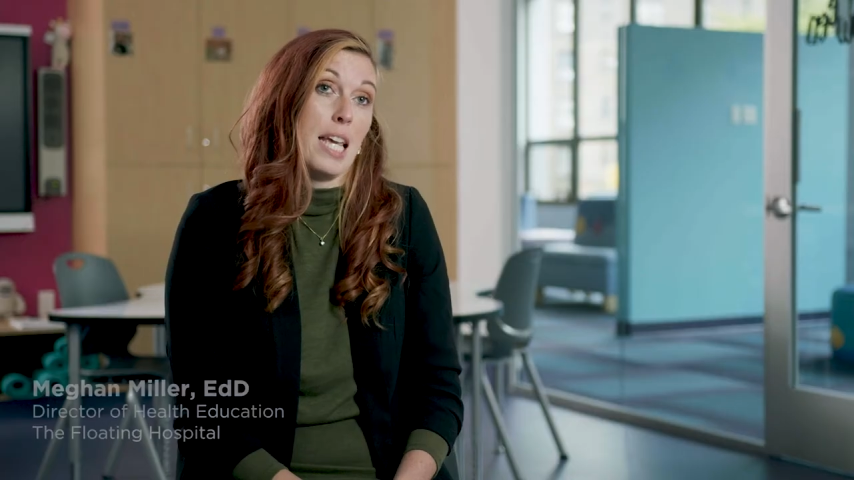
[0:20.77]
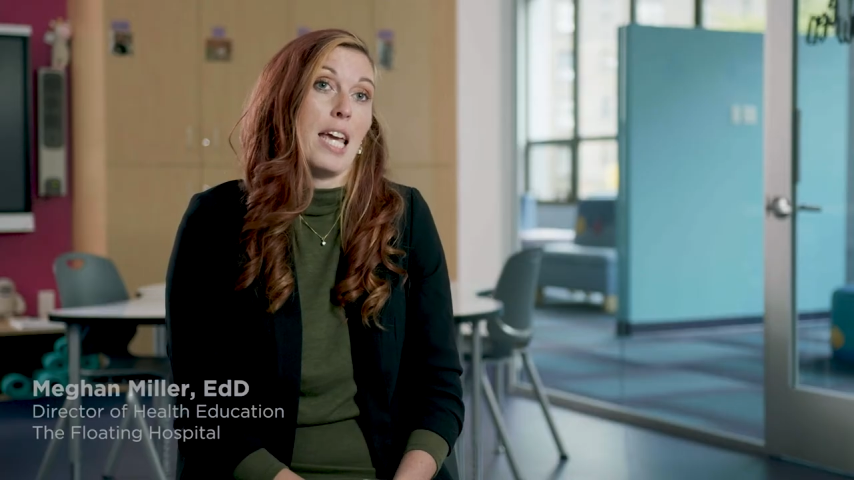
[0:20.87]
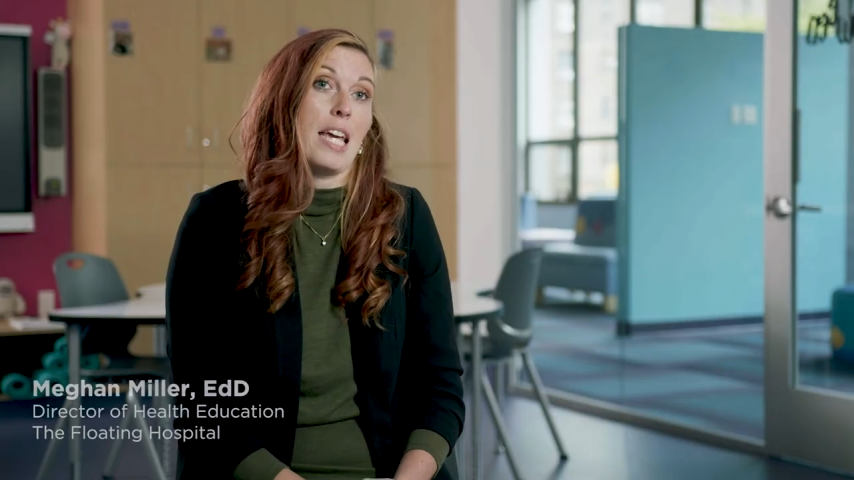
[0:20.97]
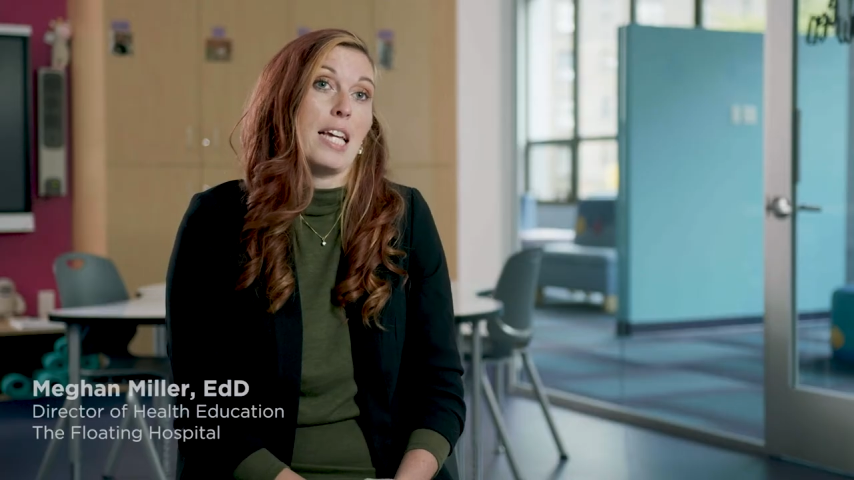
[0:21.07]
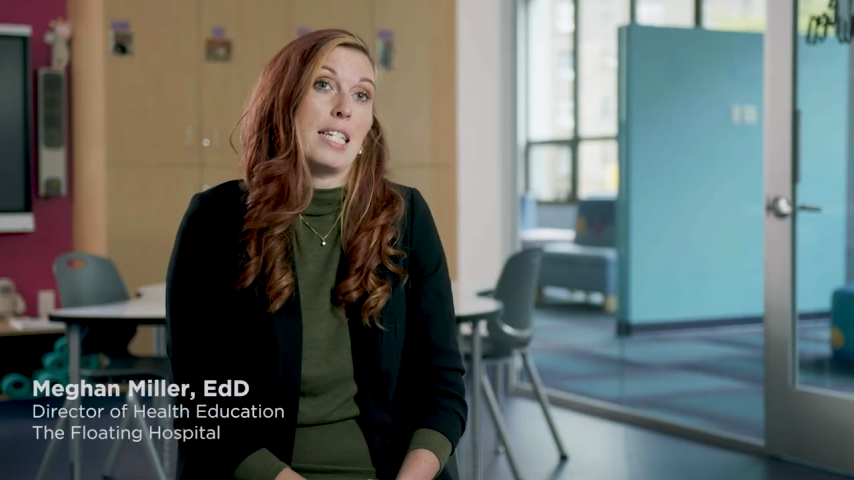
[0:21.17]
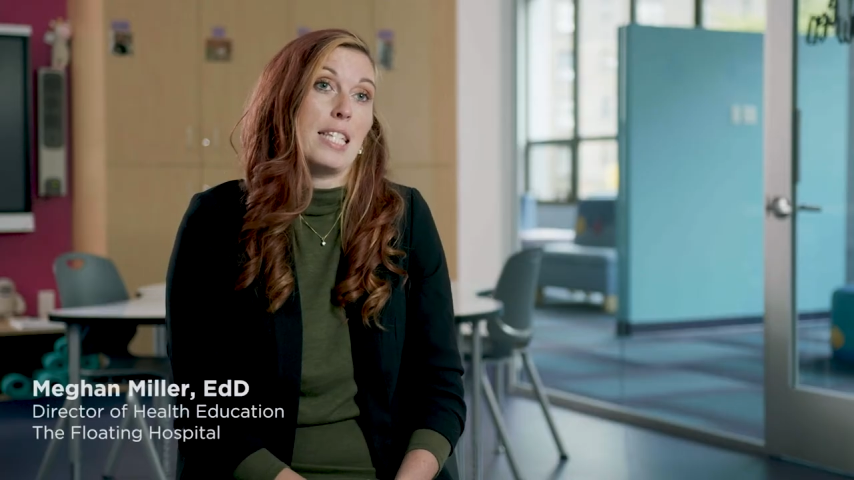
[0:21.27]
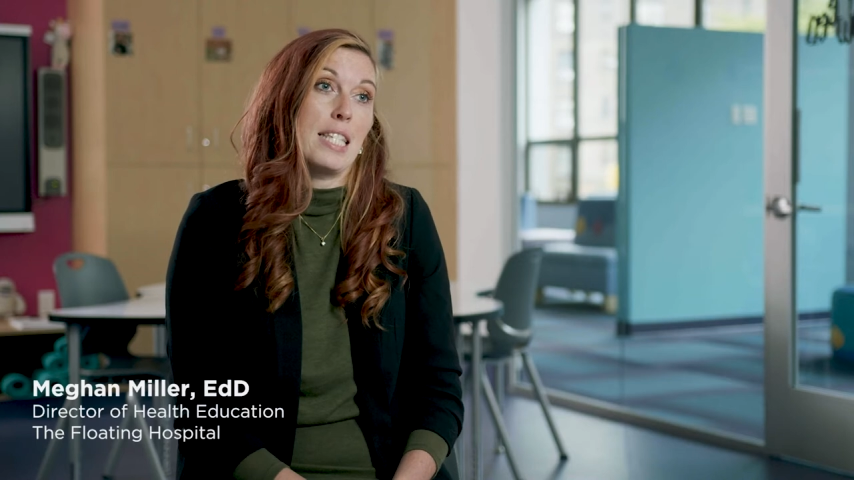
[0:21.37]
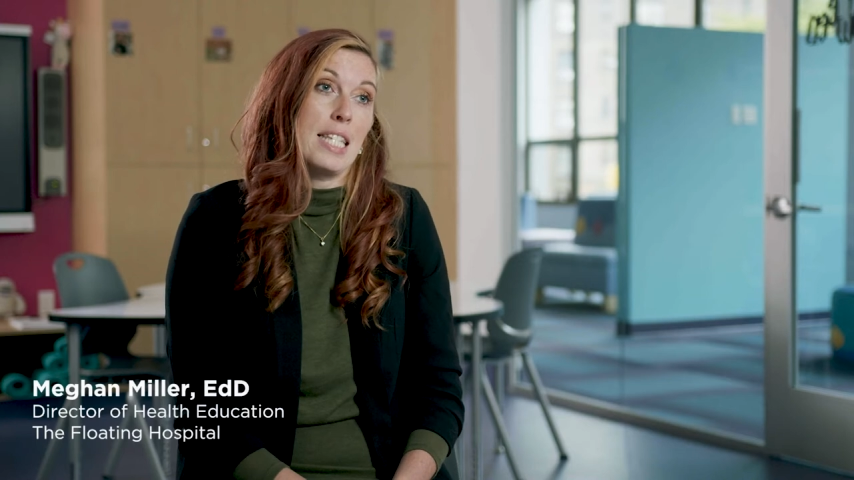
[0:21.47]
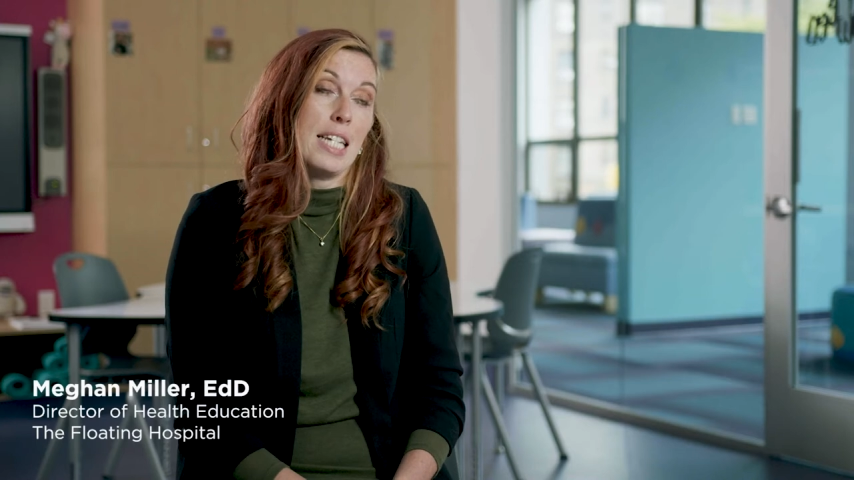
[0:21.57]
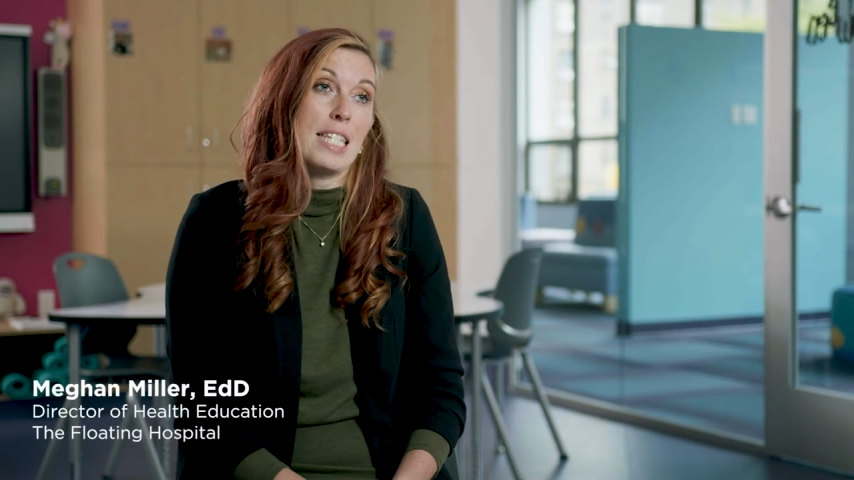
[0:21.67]
a
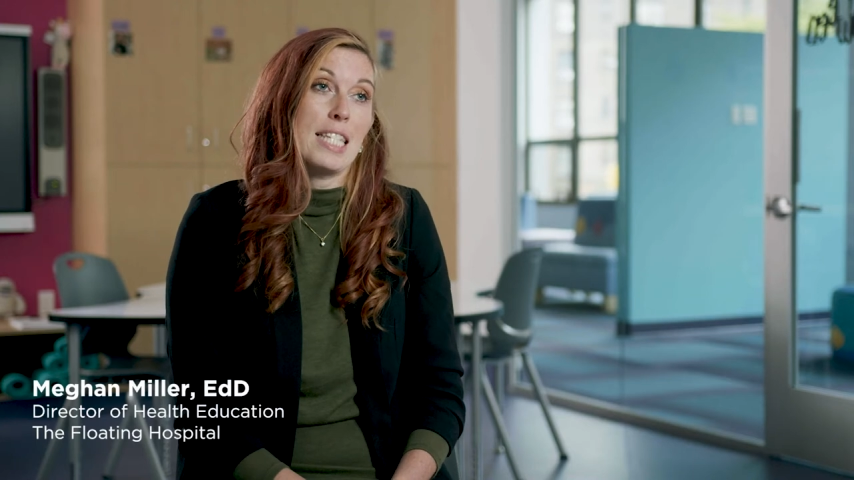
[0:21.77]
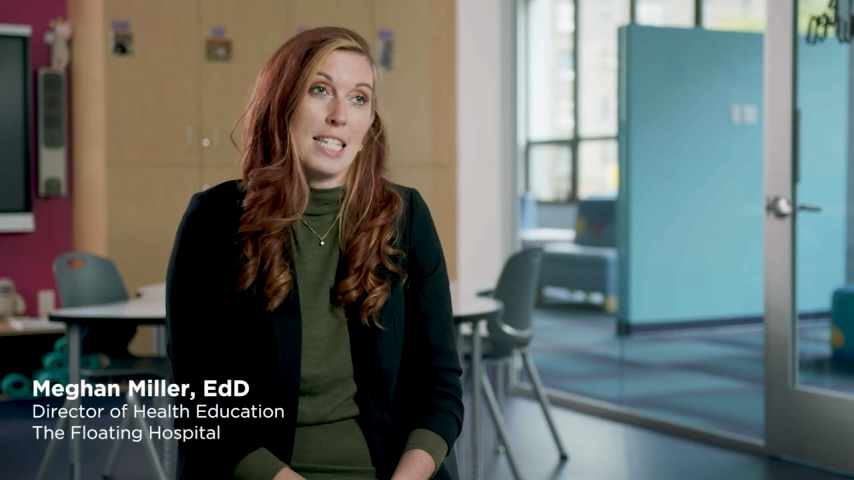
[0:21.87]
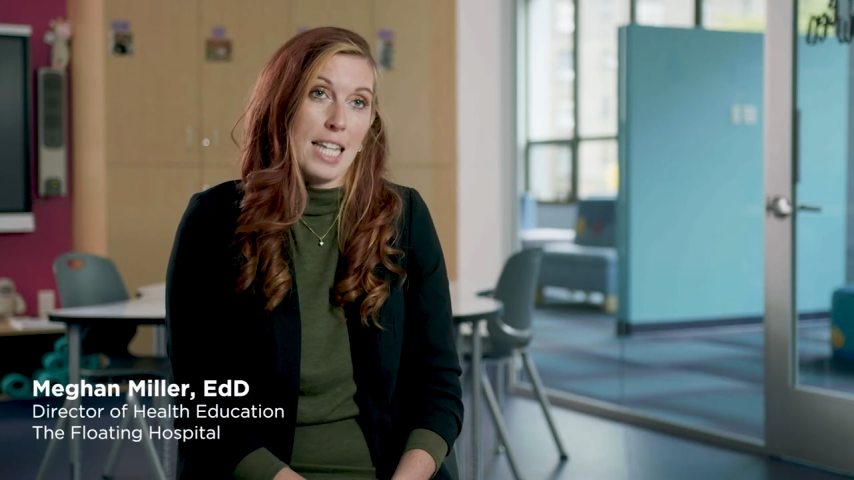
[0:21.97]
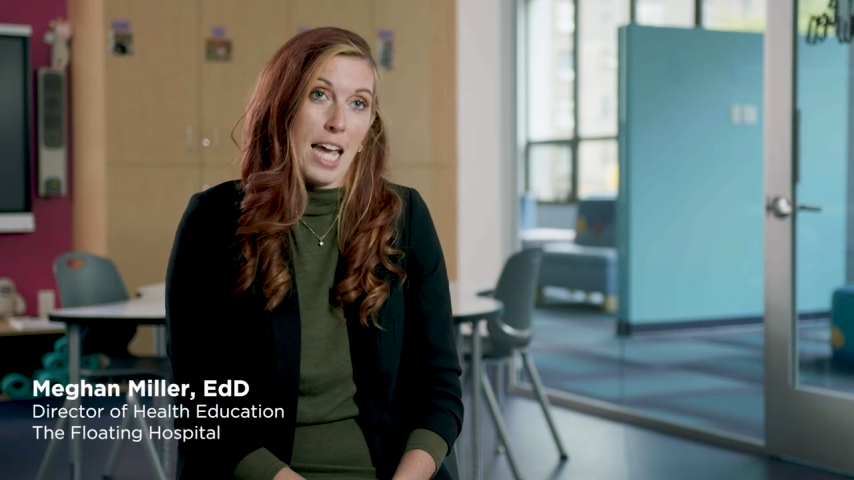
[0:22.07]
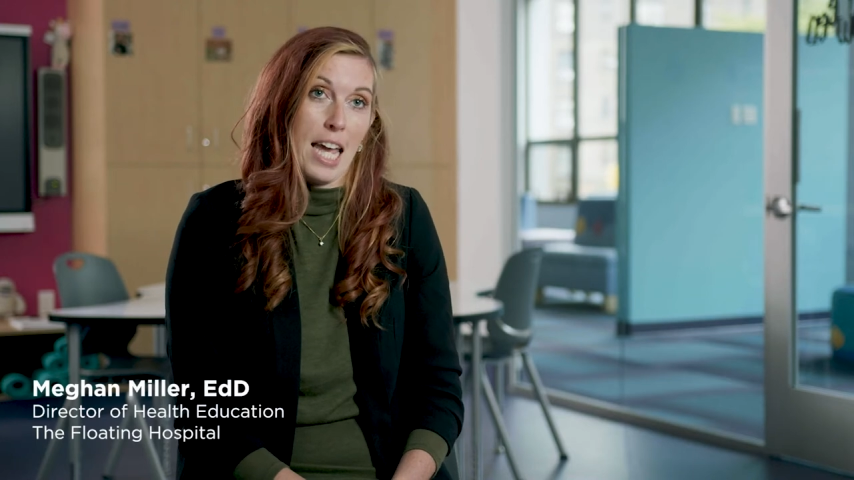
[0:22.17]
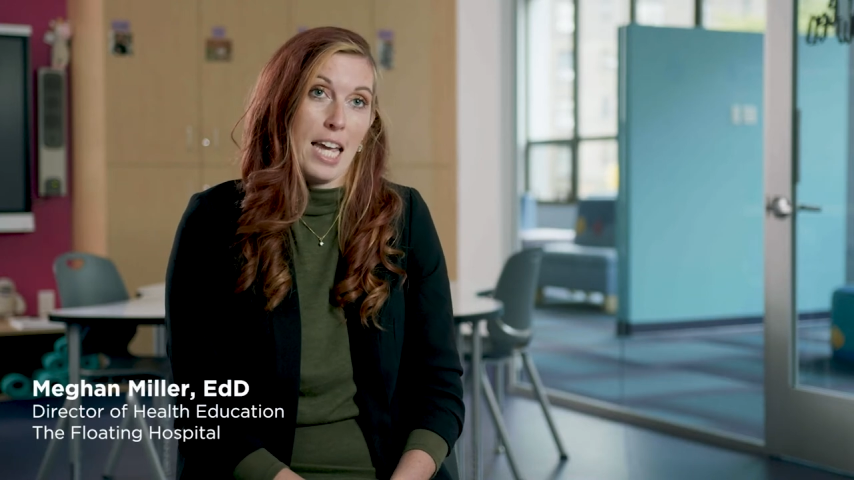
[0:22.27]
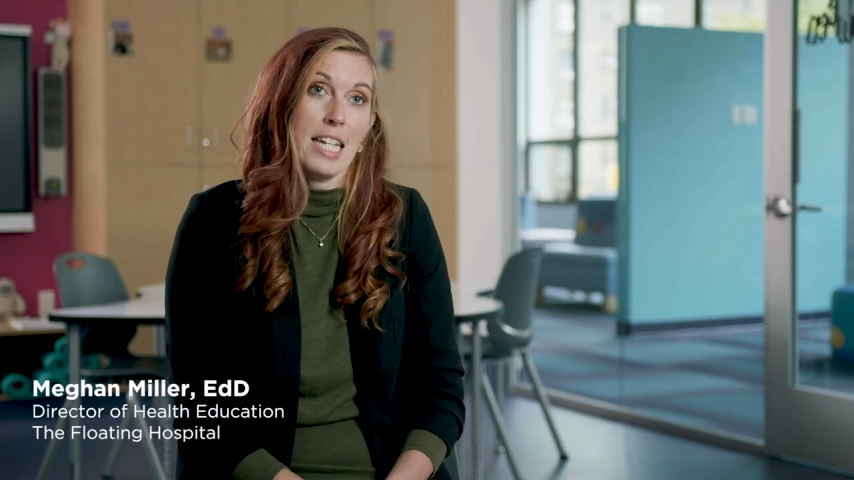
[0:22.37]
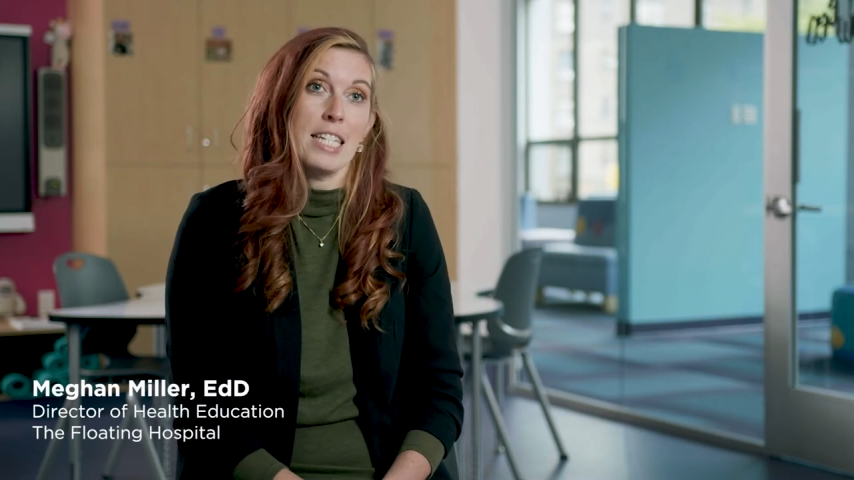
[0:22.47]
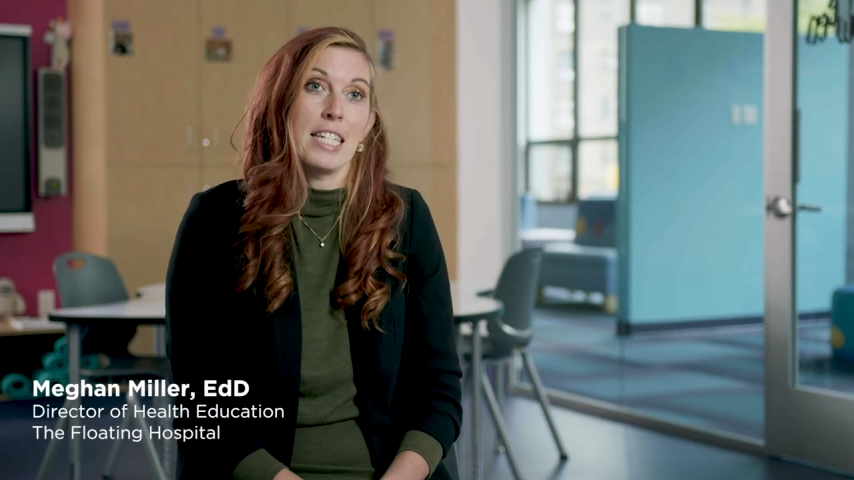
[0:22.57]
6-day